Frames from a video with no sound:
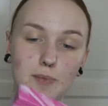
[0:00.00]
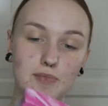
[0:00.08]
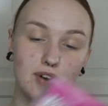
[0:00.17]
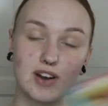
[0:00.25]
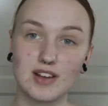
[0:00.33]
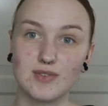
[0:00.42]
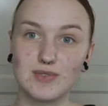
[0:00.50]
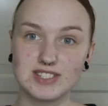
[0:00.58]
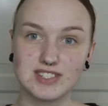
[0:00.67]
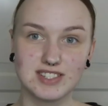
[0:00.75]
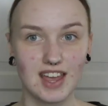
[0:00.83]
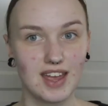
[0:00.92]
product
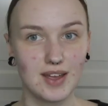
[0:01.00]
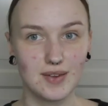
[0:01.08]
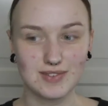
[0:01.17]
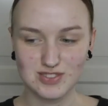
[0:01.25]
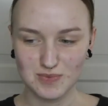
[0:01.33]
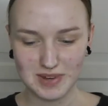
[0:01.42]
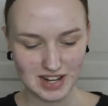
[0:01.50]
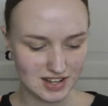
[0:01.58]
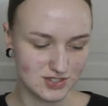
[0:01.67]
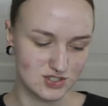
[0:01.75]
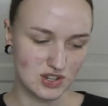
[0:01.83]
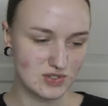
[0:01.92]
which they want to be like
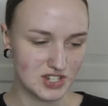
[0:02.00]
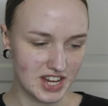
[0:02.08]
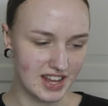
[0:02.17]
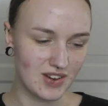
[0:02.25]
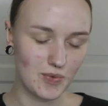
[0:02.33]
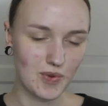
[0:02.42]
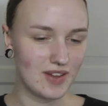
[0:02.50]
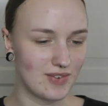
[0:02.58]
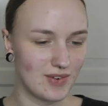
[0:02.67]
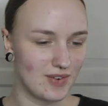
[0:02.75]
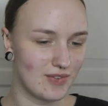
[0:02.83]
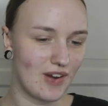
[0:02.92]
associated with
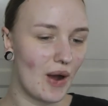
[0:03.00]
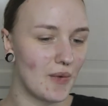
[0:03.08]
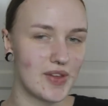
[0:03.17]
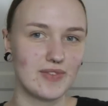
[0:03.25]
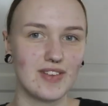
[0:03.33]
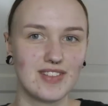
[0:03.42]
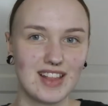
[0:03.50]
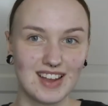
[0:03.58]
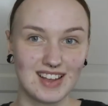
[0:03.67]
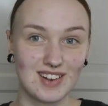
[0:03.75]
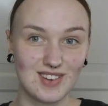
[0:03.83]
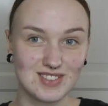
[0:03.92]
or found with on
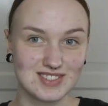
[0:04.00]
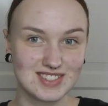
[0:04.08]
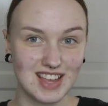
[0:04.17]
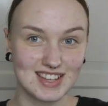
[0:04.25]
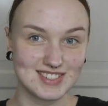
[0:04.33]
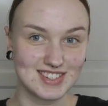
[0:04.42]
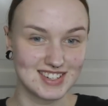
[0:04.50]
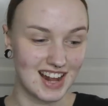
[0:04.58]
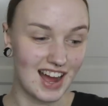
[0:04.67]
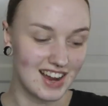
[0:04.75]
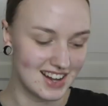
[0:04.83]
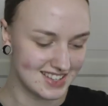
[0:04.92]
like a lost desert
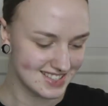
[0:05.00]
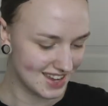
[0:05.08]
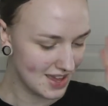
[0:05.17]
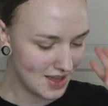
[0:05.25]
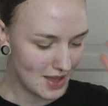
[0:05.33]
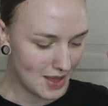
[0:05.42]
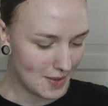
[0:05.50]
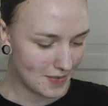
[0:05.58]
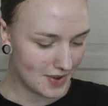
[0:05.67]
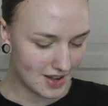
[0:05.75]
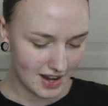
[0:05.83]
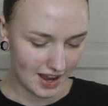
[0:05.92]
island.
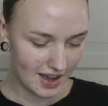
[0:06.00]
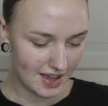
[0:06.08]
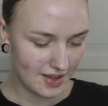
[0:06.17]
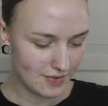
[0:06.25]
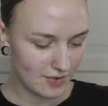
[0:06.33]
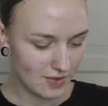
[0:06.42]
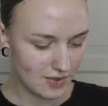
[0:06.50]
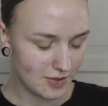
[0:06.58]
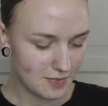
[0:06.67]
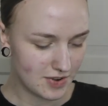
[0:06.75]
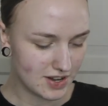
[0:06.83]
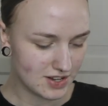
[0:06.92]
But I have all of
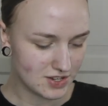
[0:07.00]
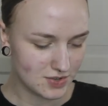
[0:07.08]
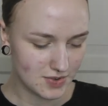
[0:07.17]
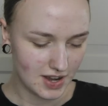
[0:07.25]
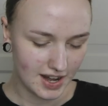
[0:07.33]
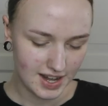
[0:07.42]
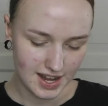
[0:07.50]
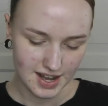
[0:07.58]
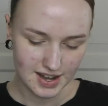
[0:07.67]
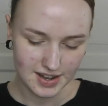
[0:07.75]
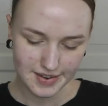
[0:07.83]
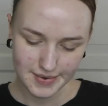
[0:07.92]
the products right
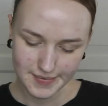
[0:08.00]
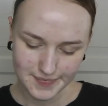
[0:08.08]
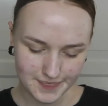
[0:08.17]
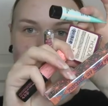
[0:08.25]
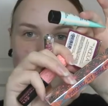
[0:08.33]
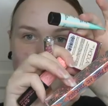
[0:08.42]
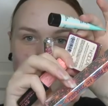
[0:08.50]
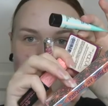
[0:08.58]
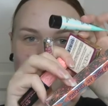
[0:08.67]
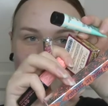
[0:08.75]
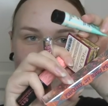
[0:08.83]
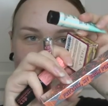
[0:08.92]
here. These are
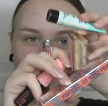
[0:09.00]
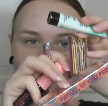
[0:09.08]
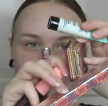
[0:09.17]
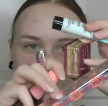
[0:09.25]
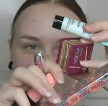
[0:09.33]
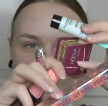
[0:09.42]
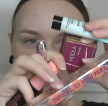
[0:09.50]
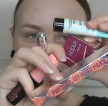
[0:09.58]
the products.